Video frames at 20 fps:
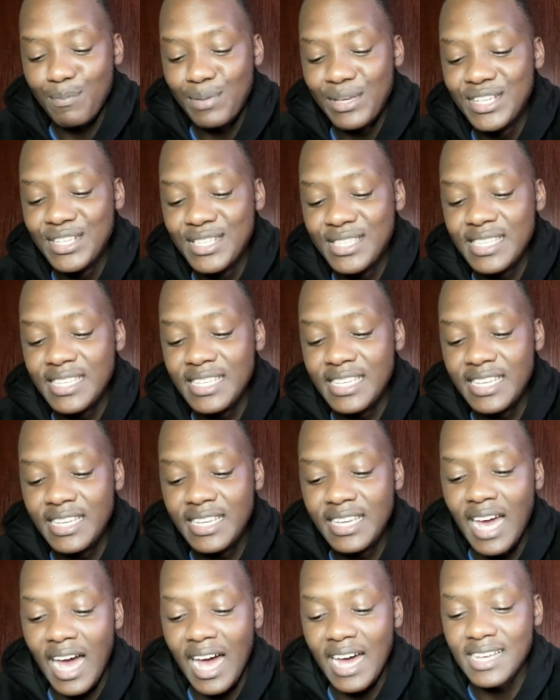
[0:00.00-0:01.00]

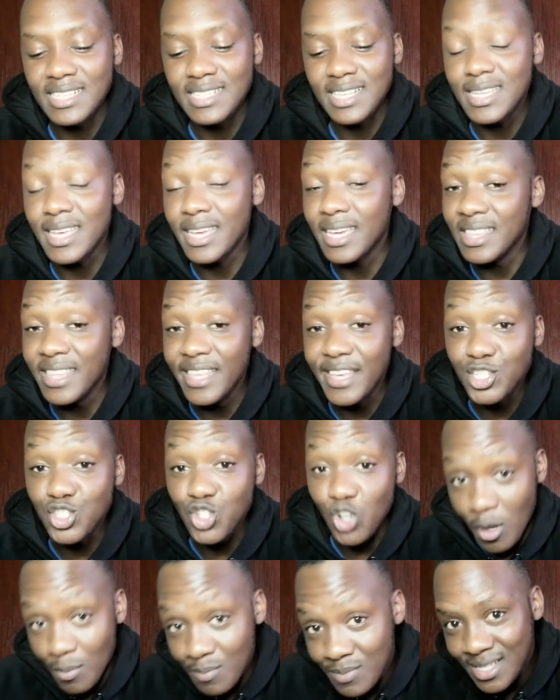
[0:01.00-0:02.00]
PGCE guys are taking their
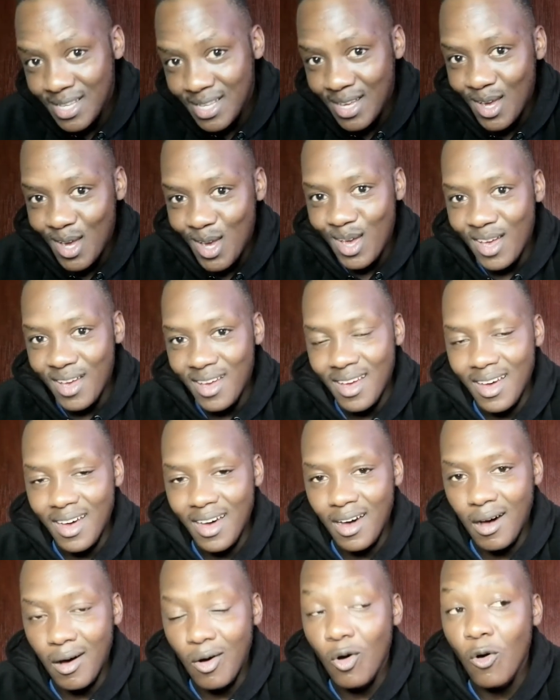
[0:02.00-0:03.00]
jobs,
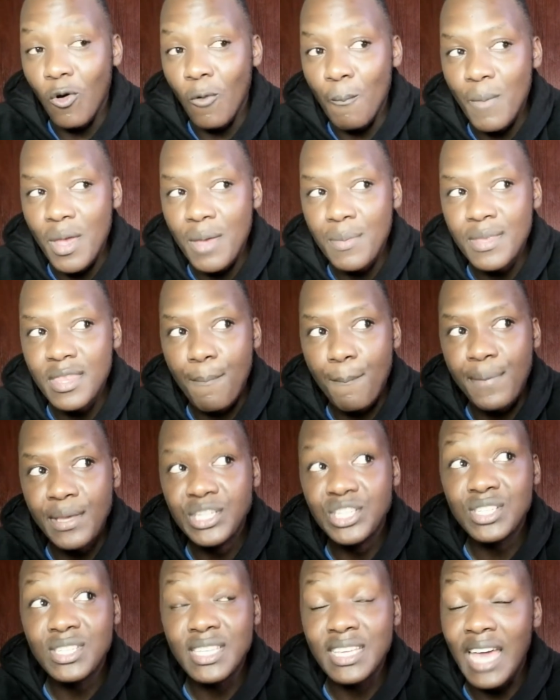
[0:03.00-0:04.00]
or maybe the
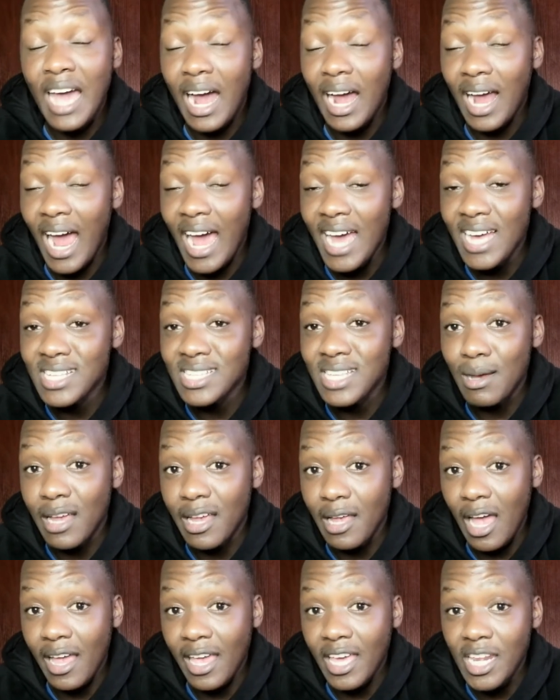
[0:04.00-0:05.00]
PGCE guys are
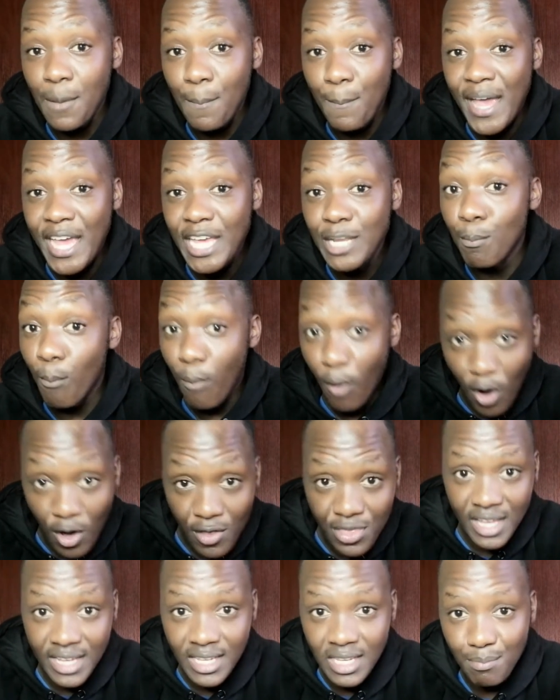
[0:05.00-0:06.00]
getting paid
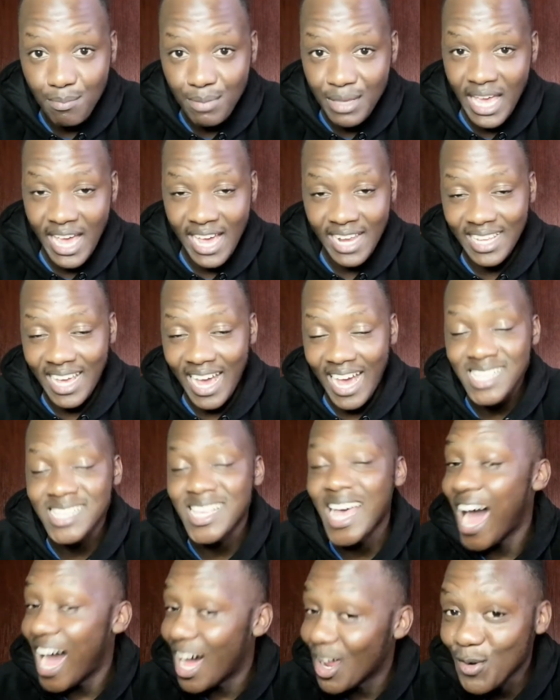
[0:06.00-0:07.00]
more than the B.Ed
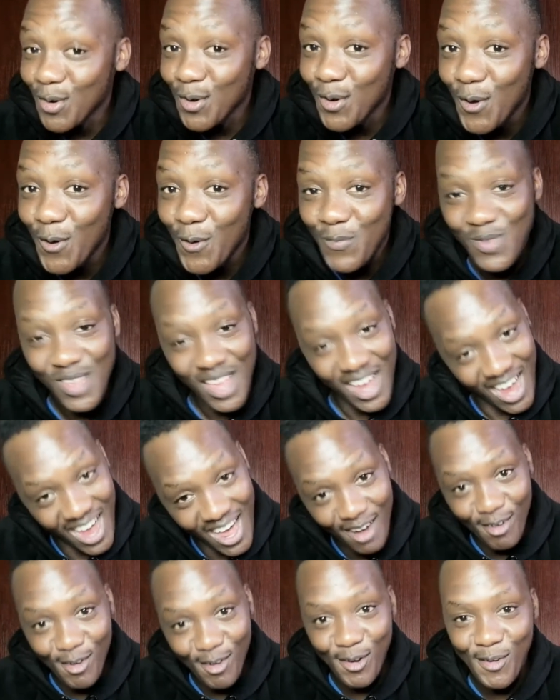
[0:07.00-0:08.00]
guys. I don't know,
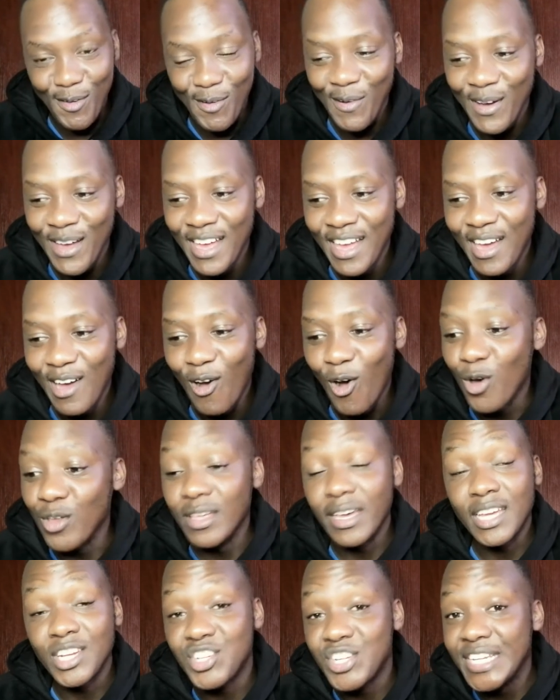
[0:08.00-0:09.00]
or
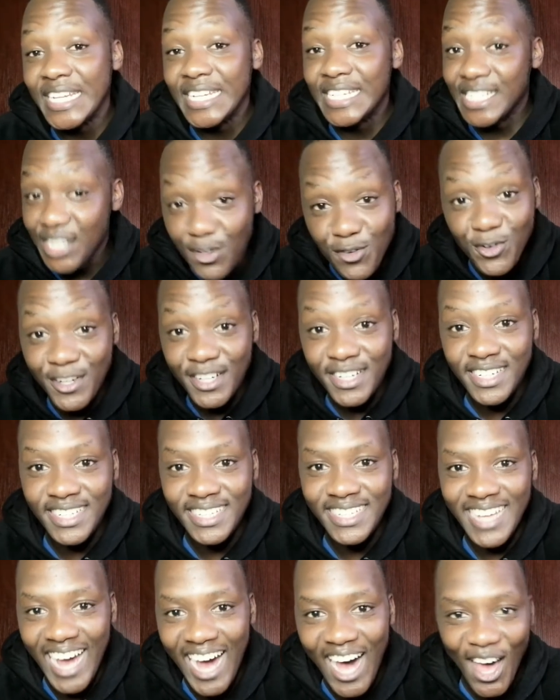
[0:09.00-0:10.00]
they get treated
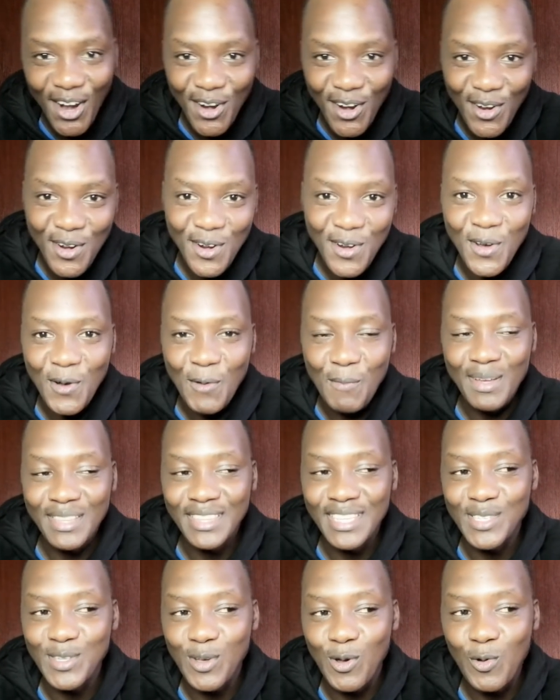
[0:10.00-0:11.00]
differently. I don't know,
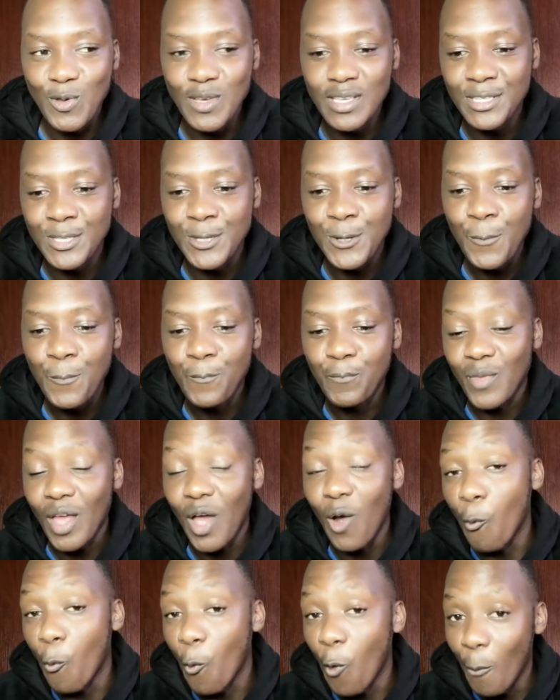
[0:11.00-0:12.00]
but there's always
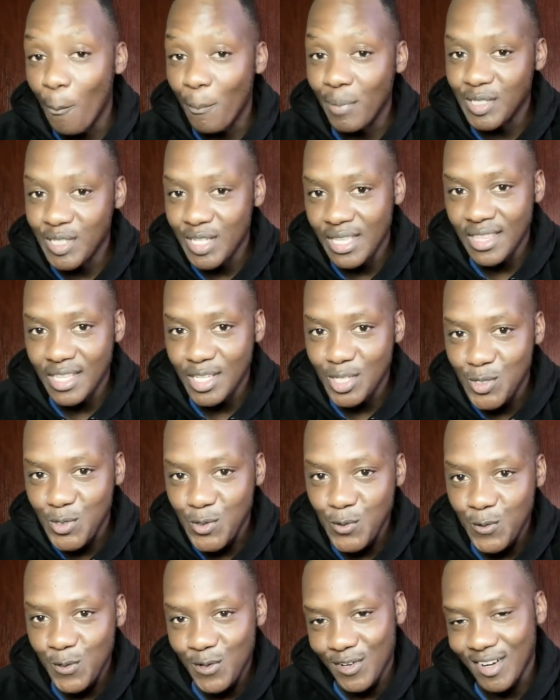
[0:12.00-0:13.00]
a war between the
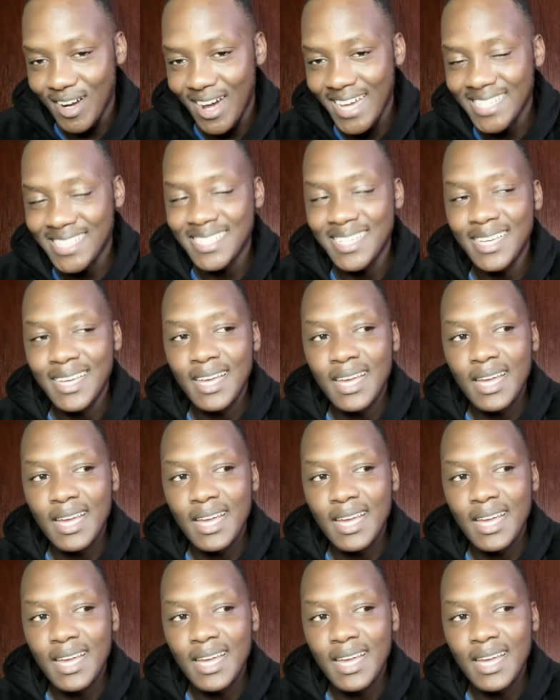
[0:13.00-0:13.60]
two, right?